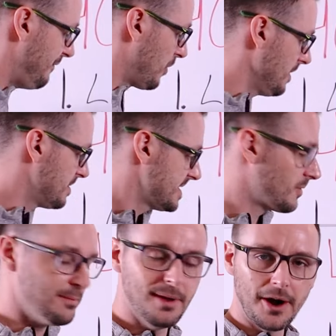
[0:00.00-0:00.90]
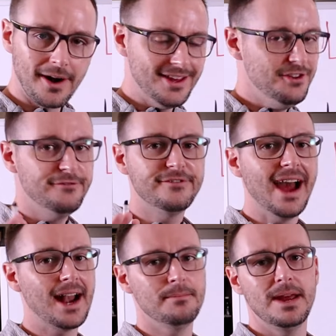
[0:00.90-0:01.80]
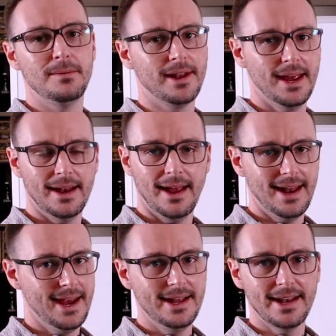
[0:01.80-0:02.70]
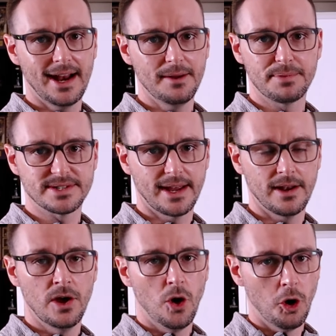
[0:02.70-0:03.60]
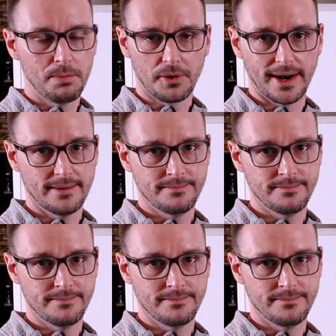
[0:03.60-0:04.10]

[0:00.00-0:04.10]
40% reply rate, you've got to be able to hit an 80, 90% open rate.